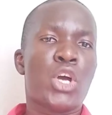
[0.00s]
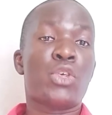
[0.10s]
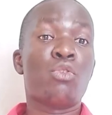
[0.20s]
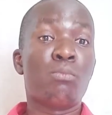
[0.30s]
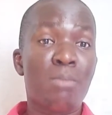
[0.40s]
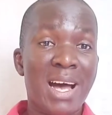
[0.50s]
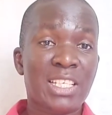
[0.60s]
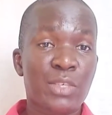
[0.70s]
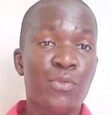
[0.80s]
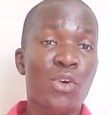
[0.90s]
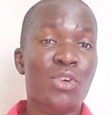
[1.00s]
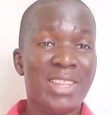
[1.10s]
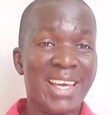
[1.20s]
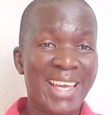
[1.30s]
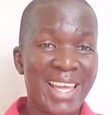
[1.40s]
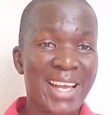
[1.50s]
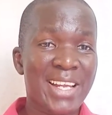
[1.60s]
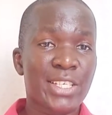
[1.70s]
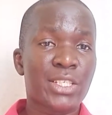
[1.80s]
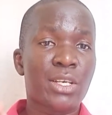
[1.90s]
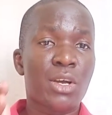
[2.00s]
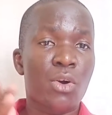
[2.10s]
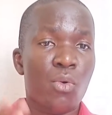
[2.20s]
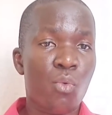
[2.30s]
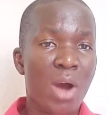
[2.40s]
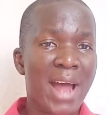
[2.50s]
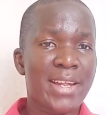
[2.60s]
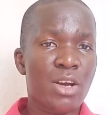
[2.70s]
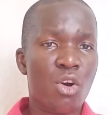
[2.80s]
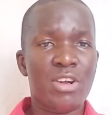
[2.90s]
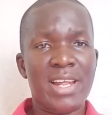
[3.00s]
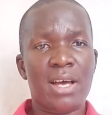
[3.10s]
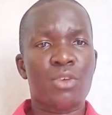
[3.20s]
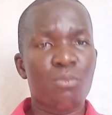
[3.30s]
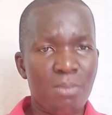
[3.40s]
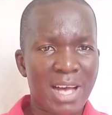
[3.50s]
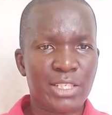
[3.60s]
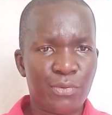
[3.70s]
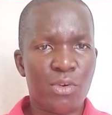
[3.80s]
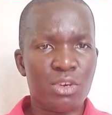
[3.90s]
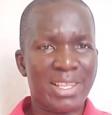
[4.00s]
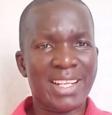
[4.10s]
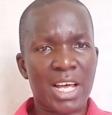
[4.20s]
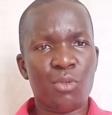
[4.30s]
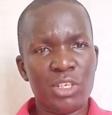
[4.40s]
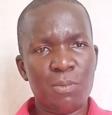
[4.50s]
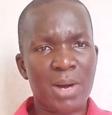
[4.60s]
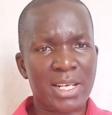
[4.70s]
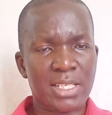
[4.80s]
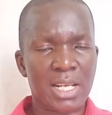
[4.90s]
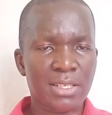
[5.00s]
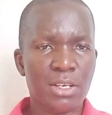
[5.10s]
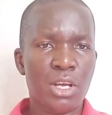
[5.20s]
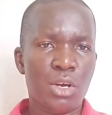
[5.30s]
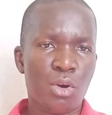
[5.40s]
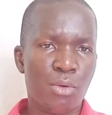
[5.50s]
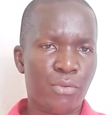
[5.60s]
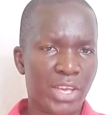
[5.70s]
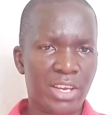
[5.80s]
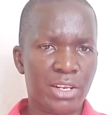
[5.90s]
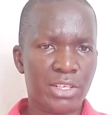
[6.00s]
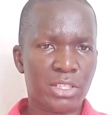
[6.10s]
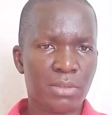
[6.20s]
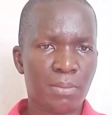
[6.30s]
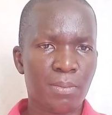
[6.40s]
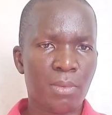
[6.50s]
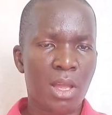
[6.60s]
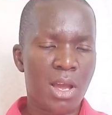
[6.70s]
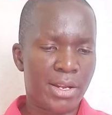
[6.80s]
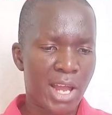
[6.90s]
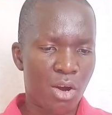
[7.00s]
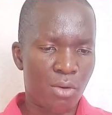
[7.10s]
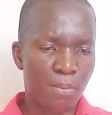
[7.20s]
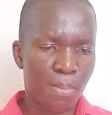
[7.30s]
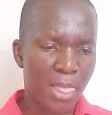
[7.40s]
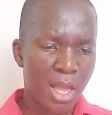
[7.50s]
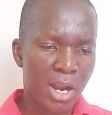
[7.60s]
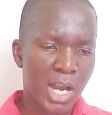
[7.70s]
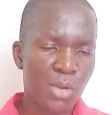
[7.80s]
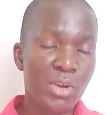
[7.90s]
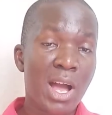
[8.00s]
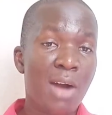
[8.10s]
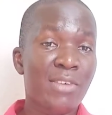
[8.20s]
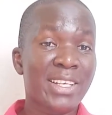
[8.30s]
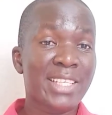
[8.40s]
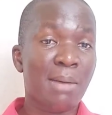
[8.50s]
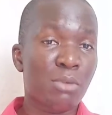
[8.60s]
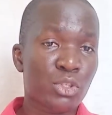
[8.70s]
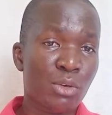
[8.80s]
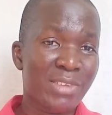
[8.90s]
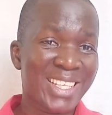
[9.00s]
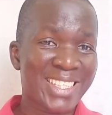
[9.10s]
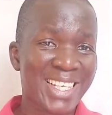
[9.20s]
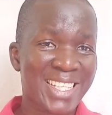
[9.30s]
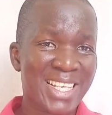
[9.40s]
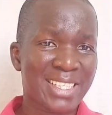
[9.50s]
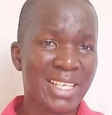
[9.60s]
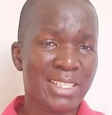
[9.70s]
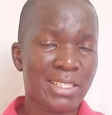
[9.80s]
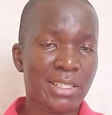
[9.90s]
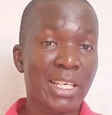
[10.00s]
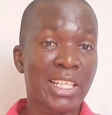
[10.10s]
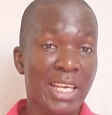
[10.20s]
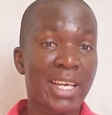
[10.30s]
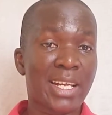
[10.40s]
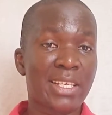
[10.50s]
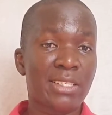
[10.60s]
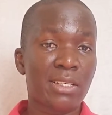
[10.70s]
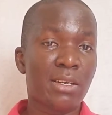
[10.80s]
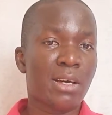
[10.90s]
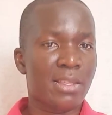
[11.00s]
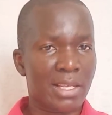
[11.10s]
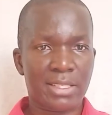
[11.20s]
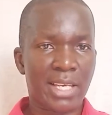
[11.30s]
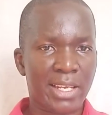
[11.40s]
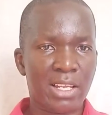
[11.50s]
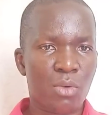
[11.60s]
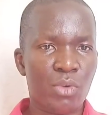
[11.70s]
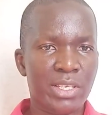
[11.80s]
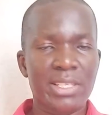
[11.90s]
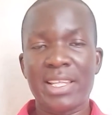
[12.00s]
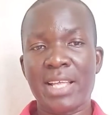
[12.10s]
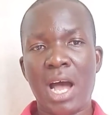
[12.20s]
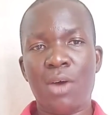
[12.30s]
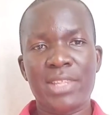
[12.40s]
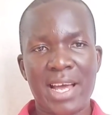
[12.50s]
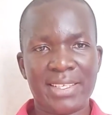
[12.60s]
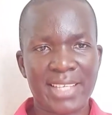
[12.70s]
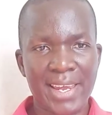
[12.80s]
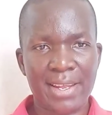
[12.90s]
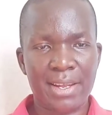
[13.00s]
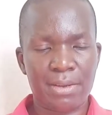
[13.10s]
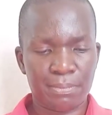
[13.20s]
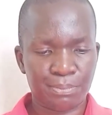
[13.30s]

you must follow the English word order. You must follow the language pattern of English. Now, can we have examples of these sentences in English, the sign language, then how they are signed?